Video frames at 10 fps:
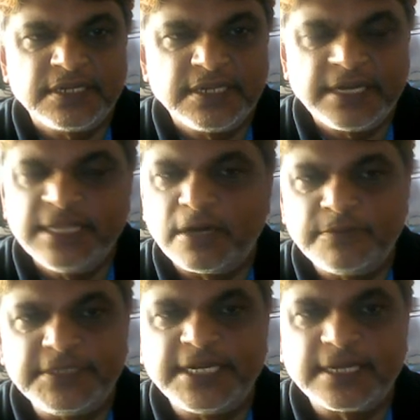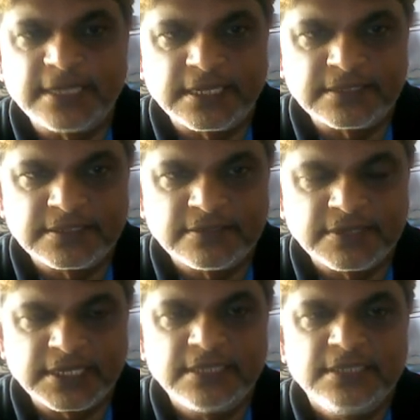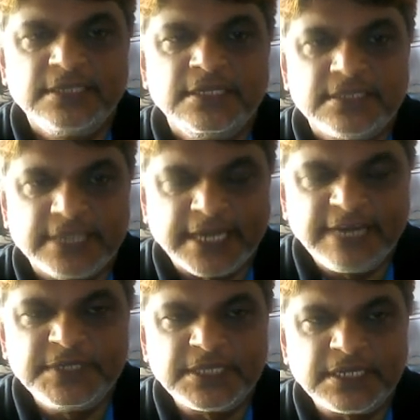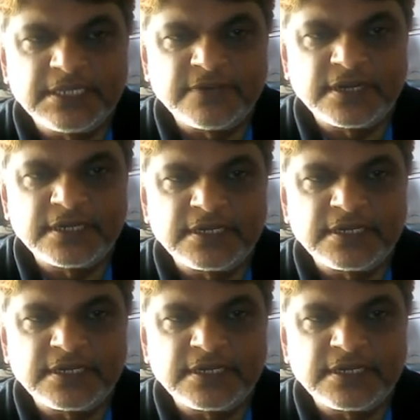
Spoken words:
Second feature is what? Data encapsulation.